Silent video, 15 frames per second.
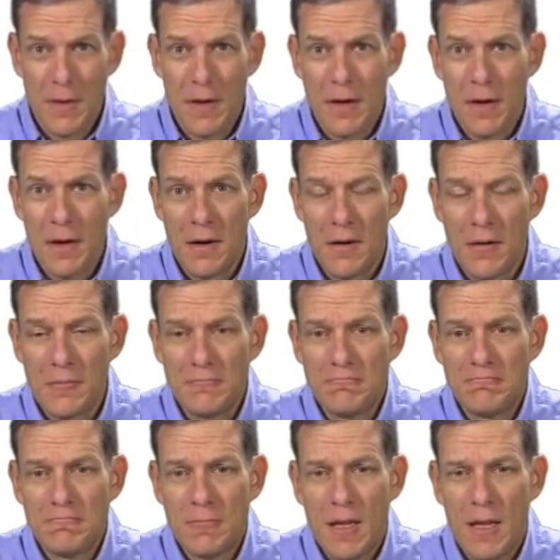
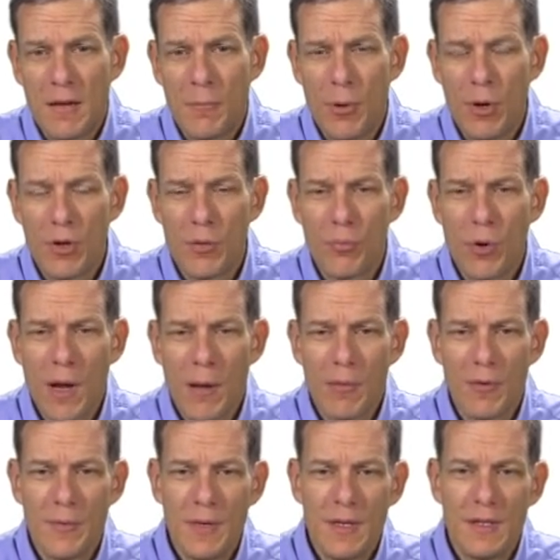And part of the
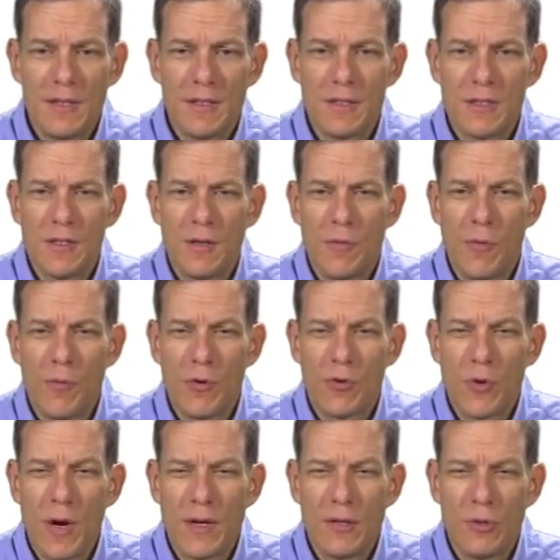problem is that when we're
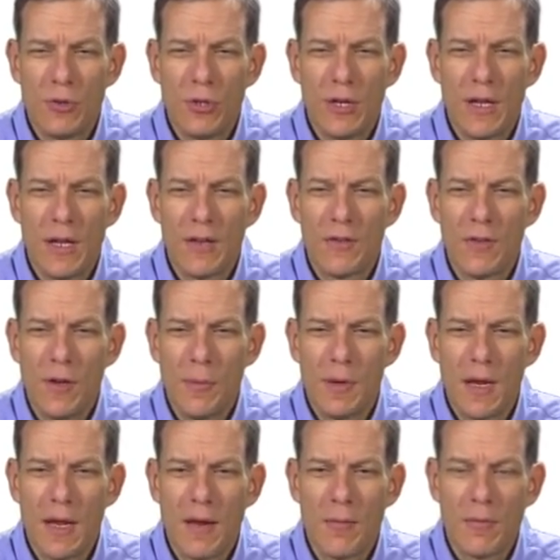trying to look at
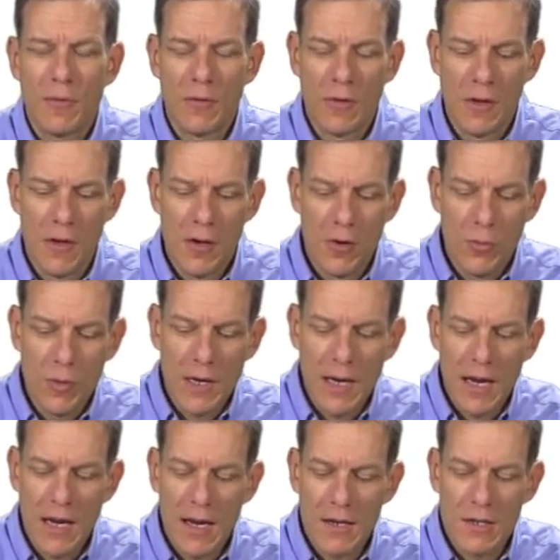subgames, we
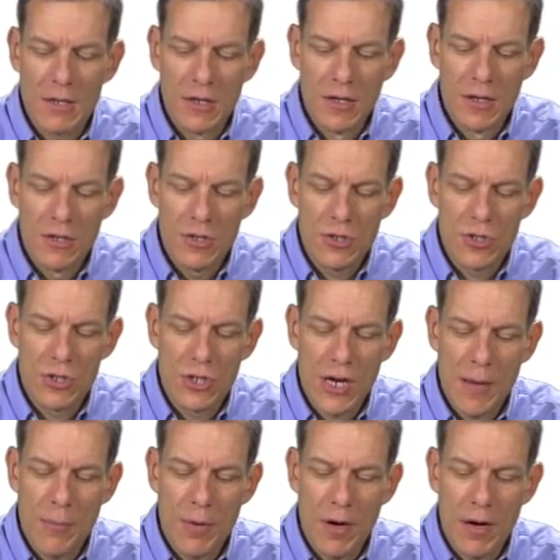can't just
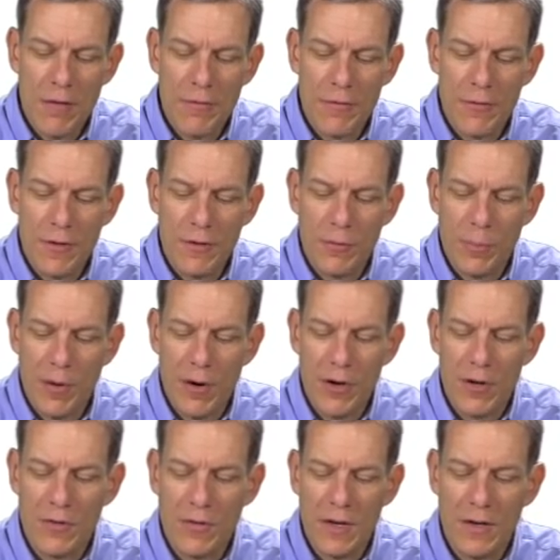chop off this part
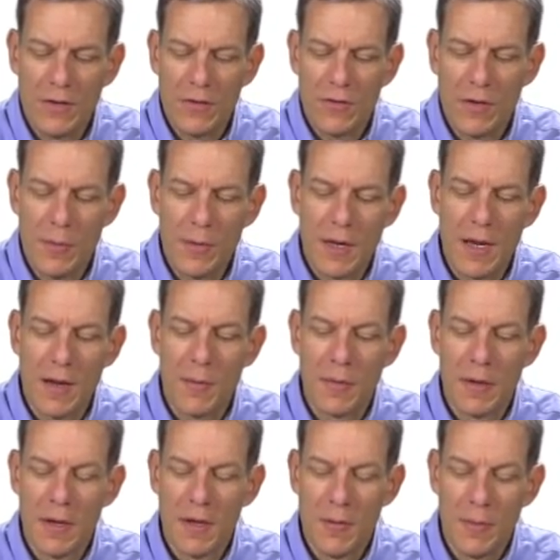and say it's a subgame,
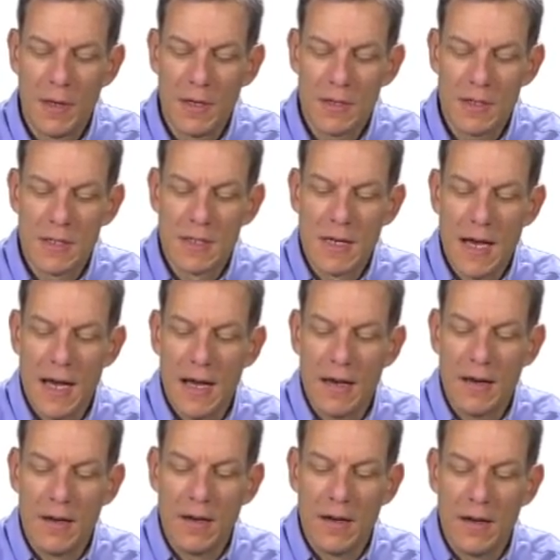because it's
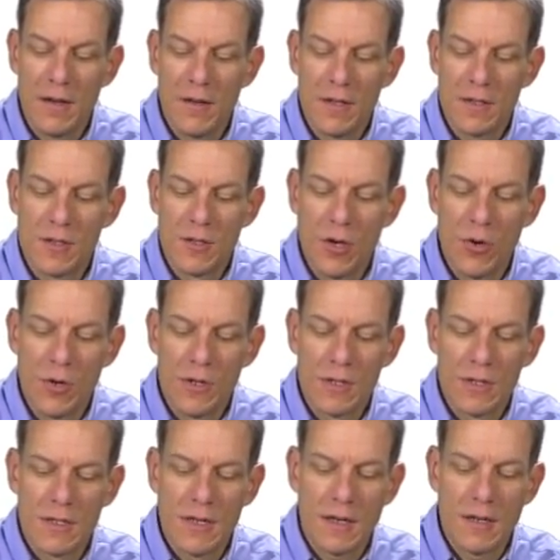not. This node is
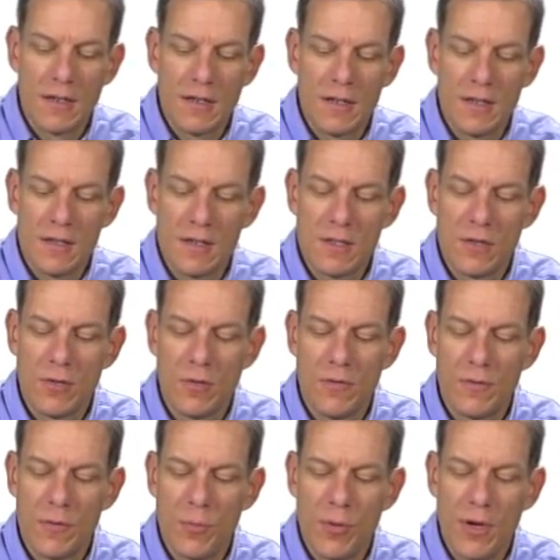connected to this node
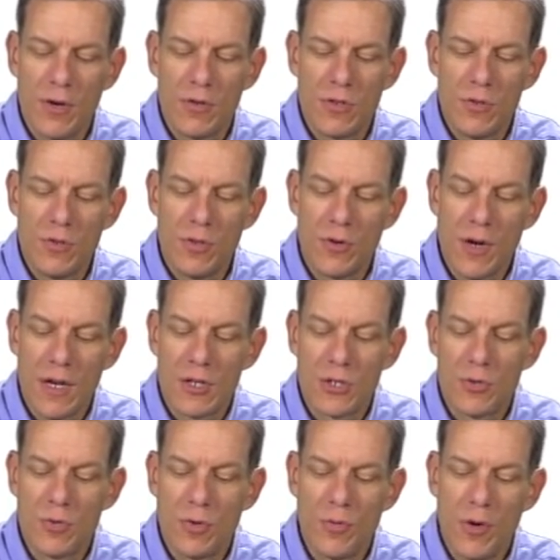for player 2. They're not
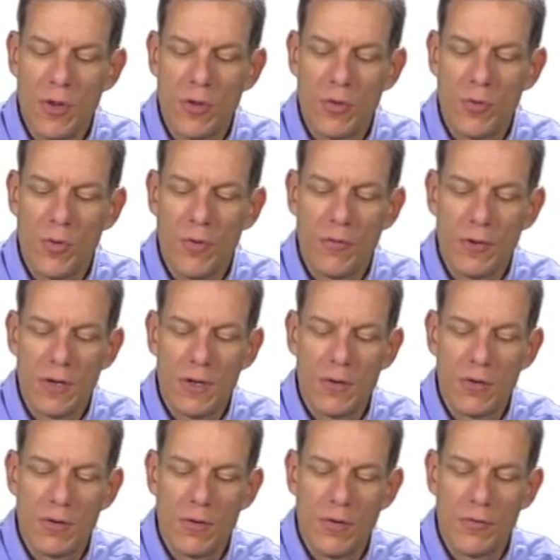sure whether they're over
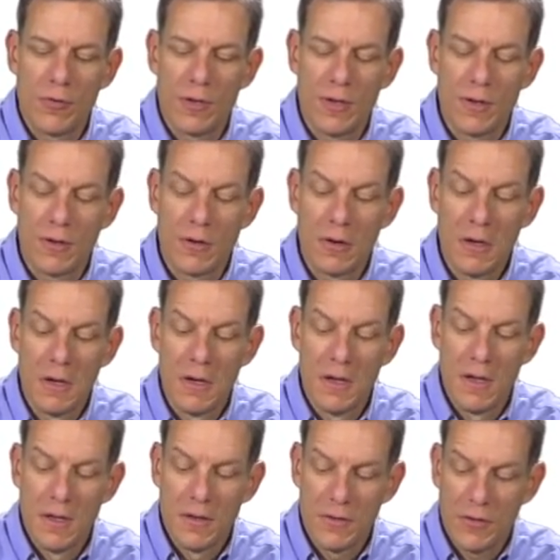here or over here.
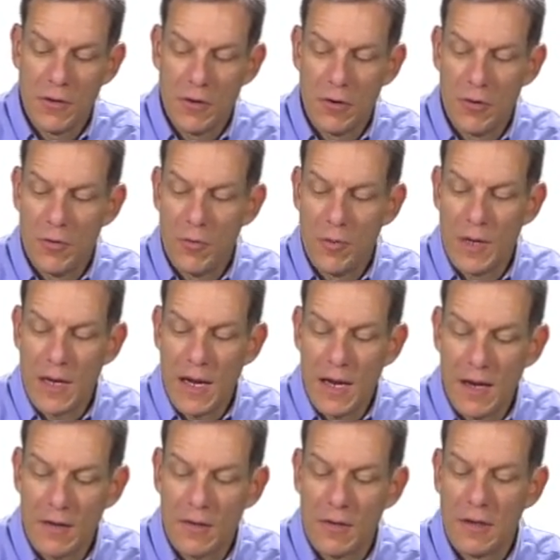So we
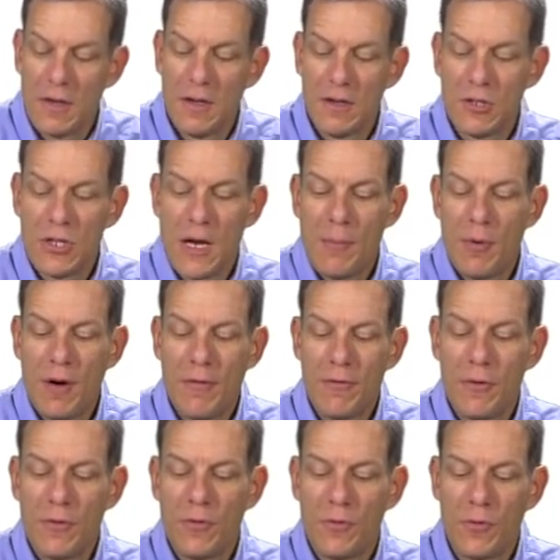can't chop off
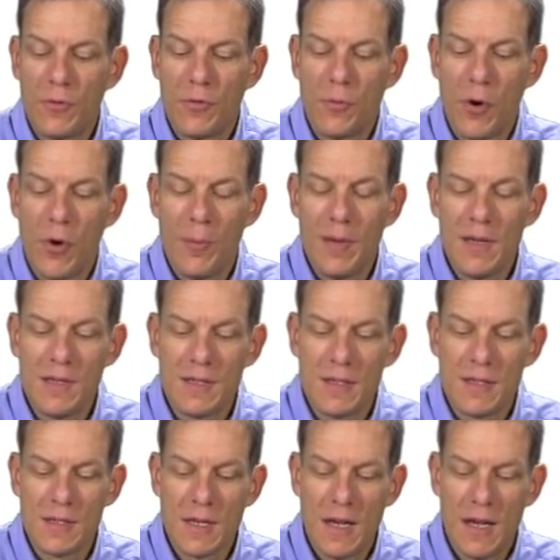the small
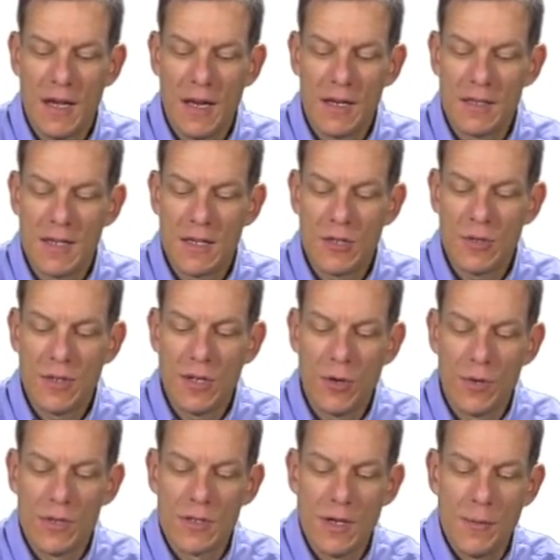pieces, and essentially the
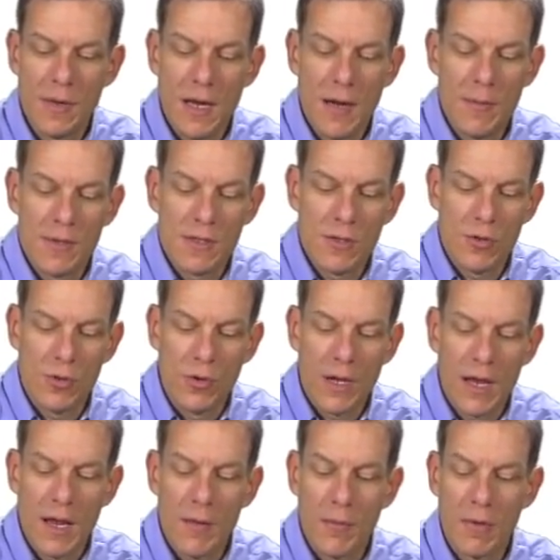only subgame is the whole
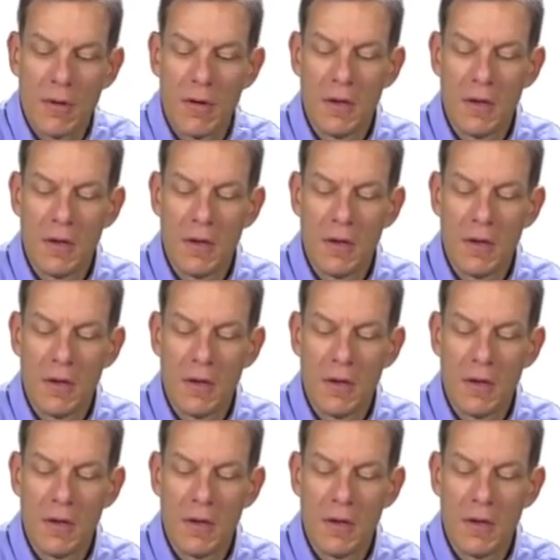game.